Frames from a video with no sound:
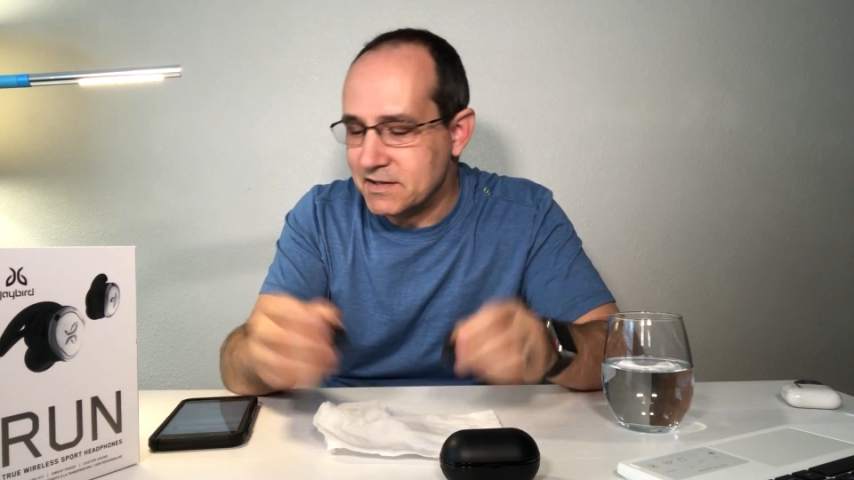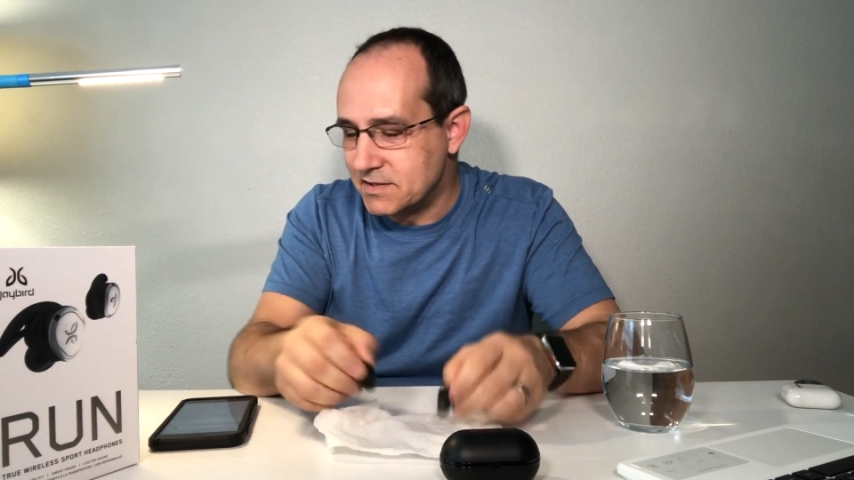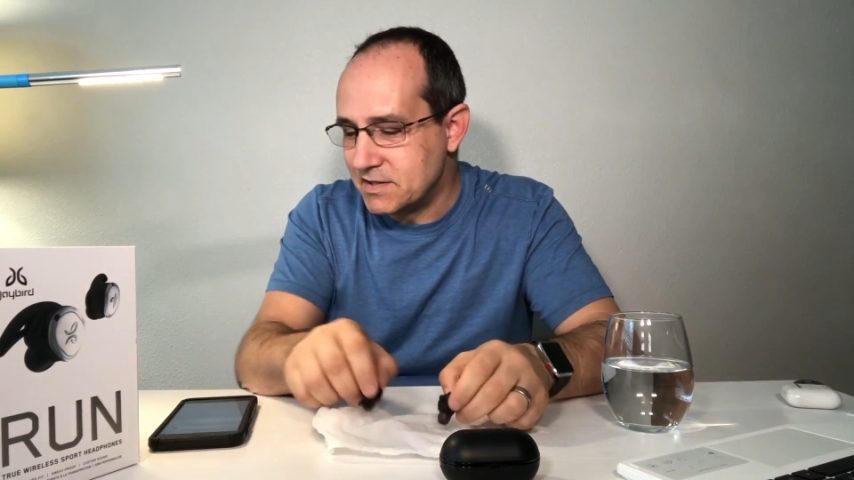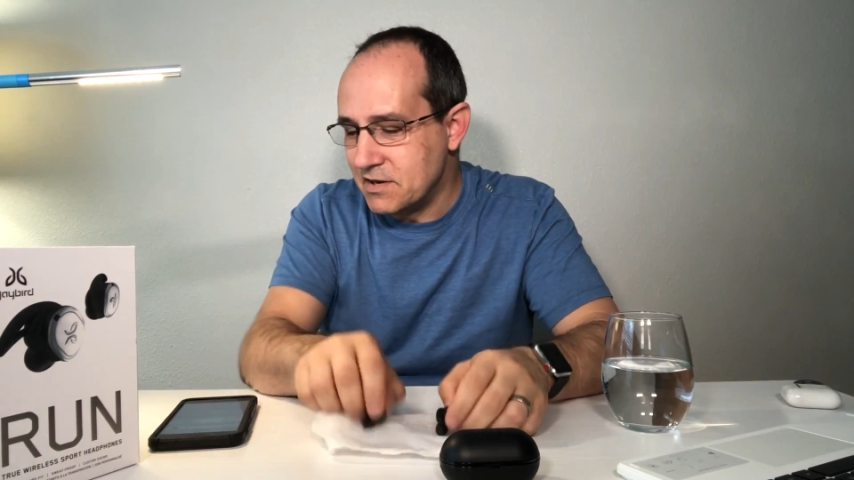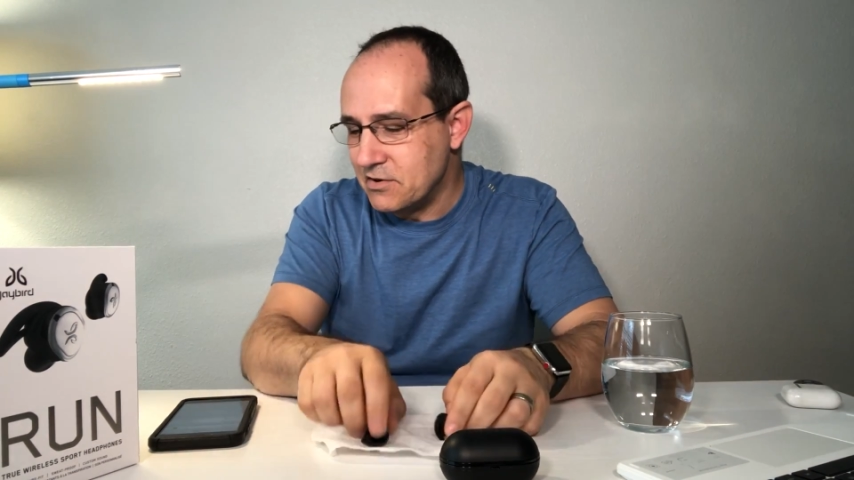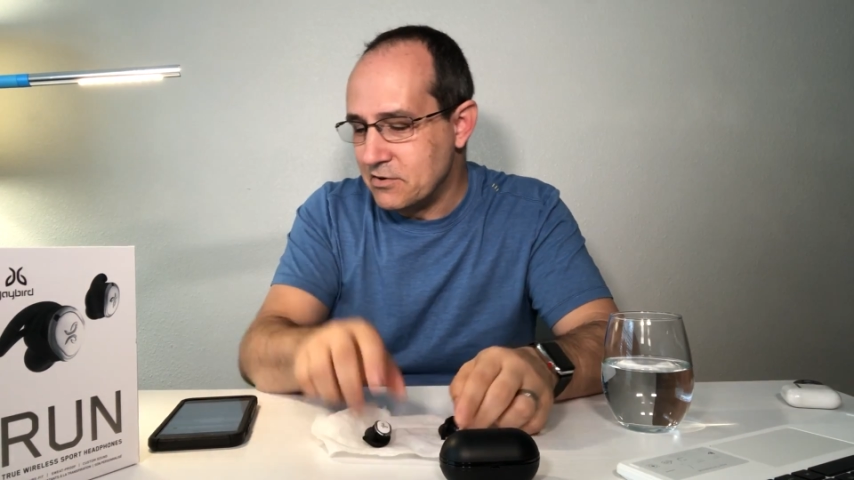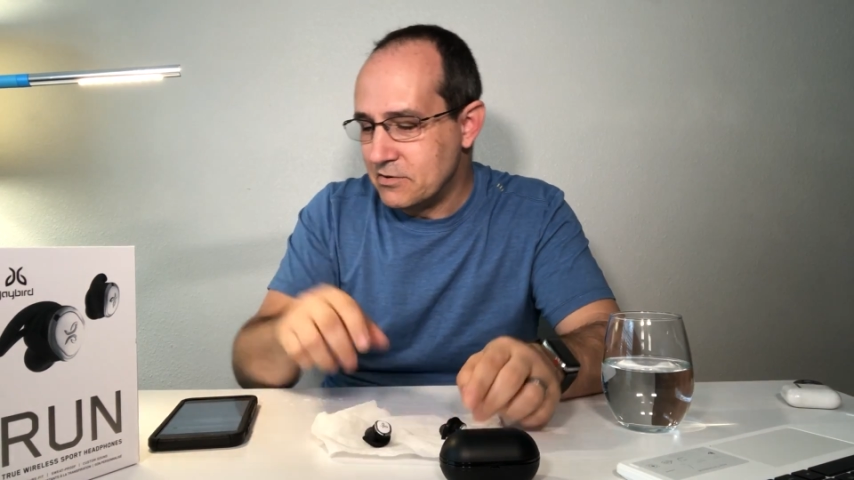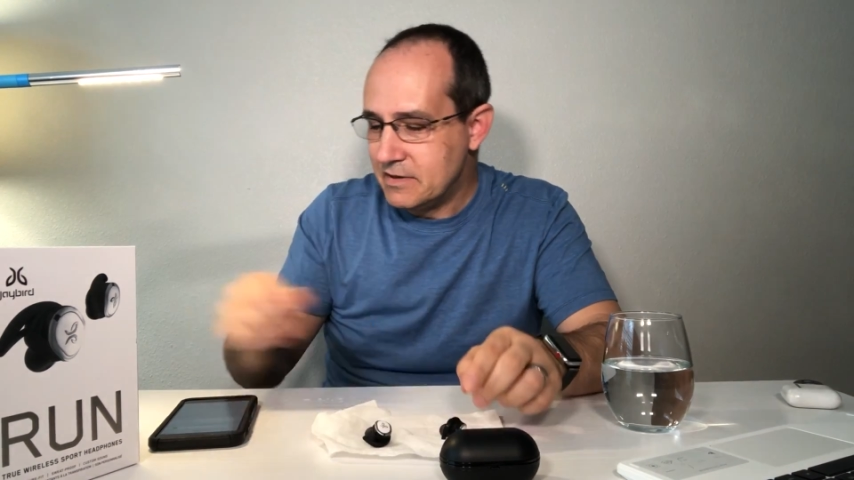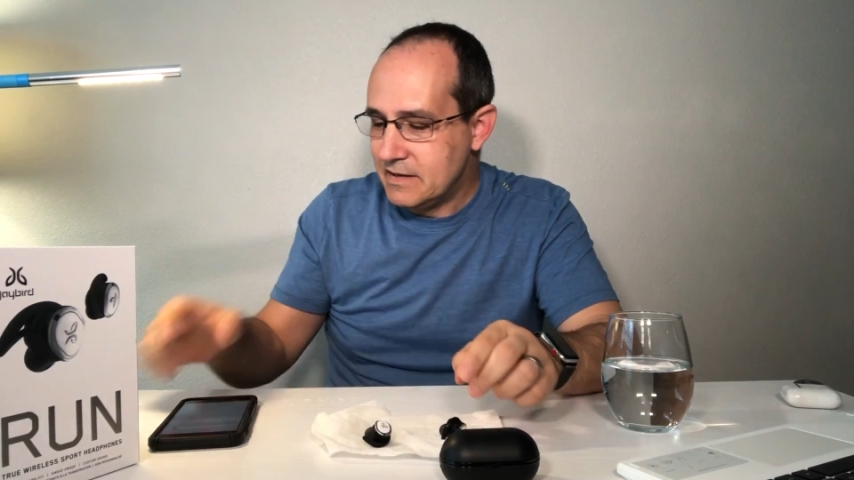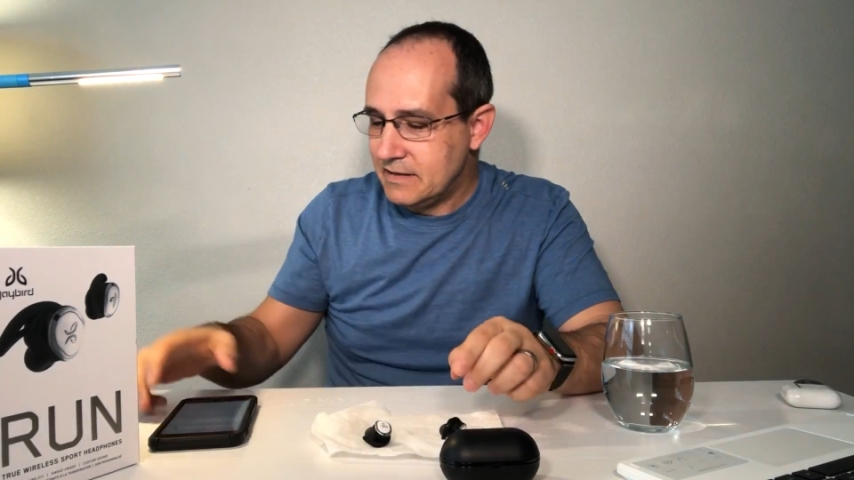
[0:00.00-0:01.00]
So
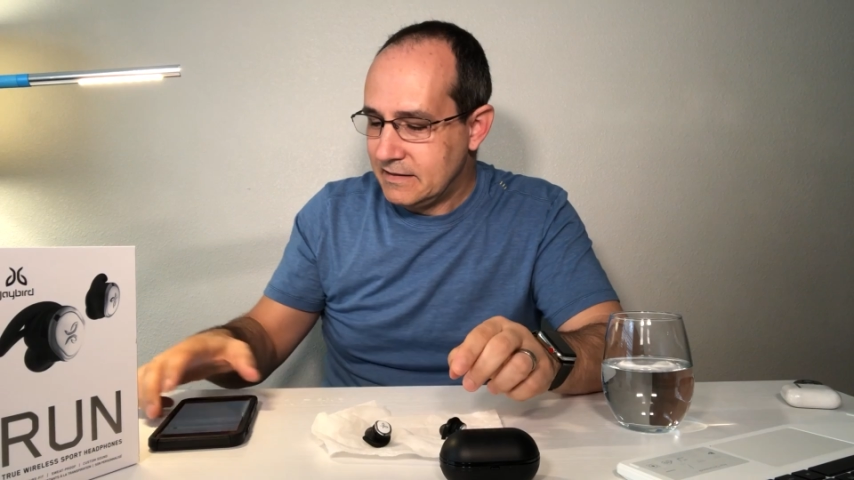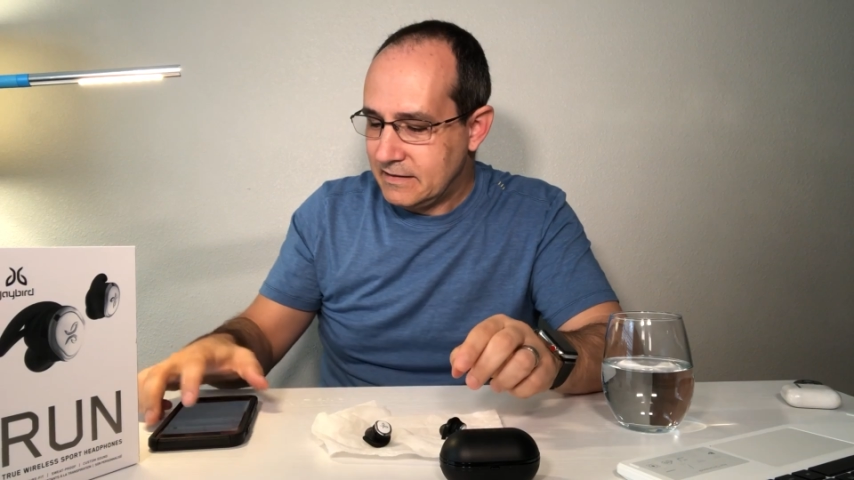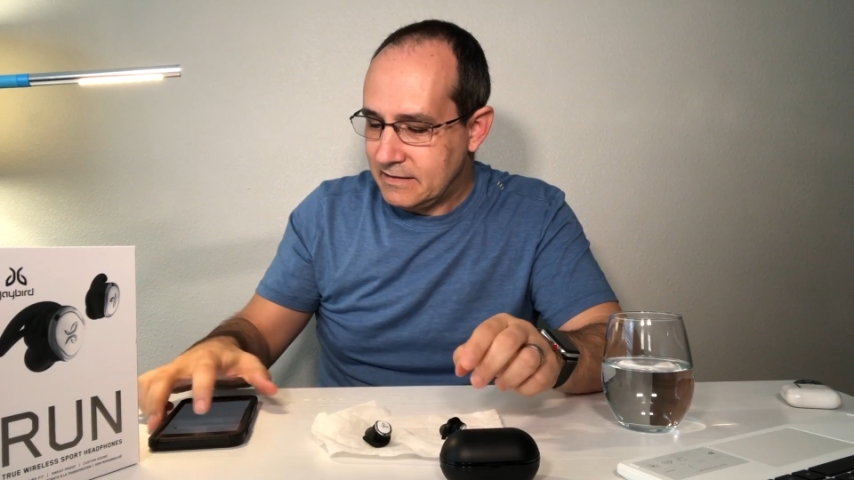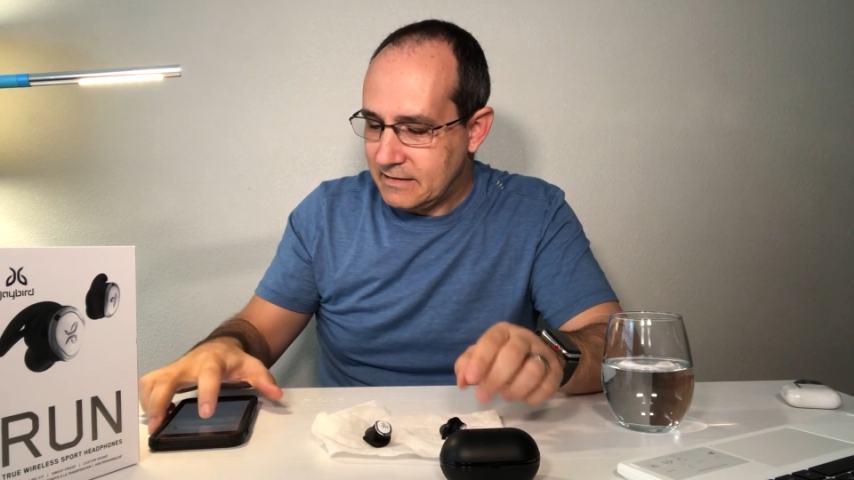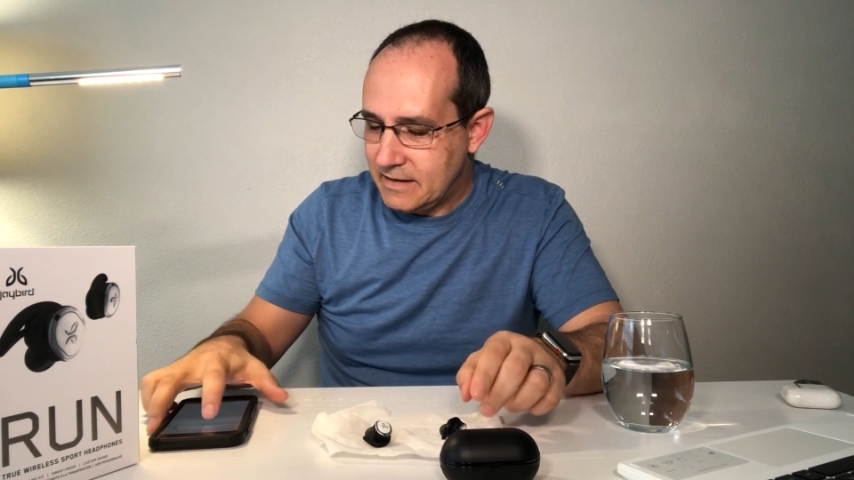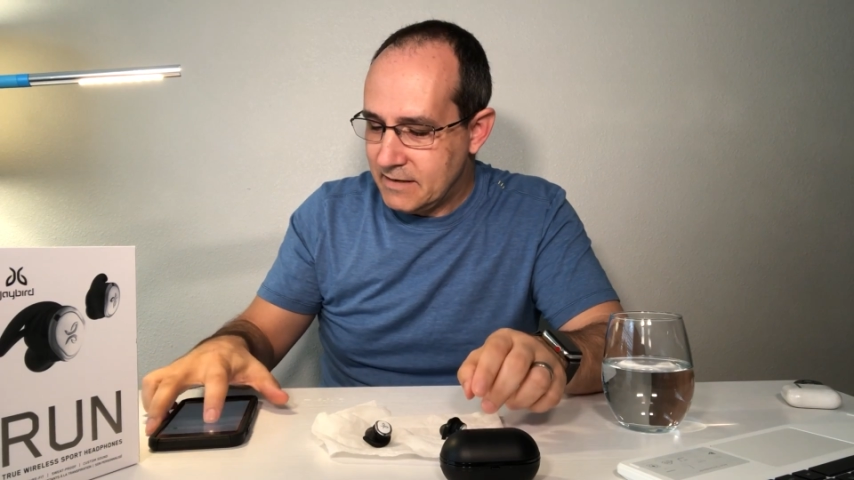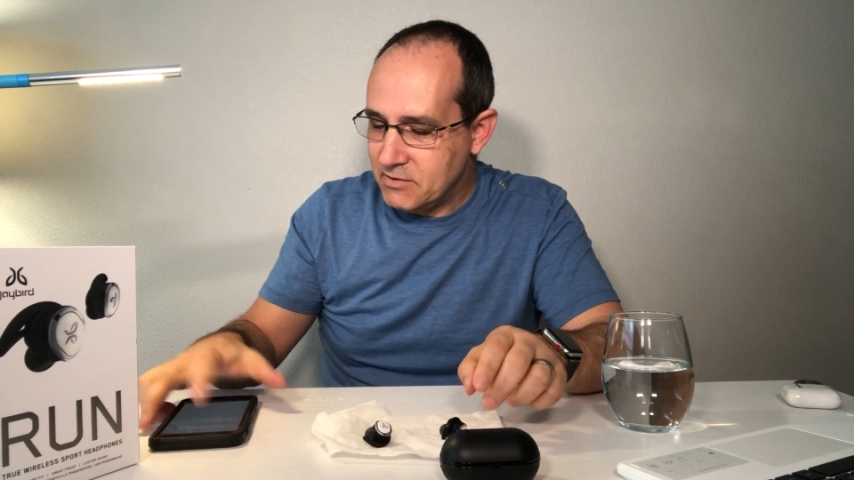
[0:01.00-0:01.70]
I'm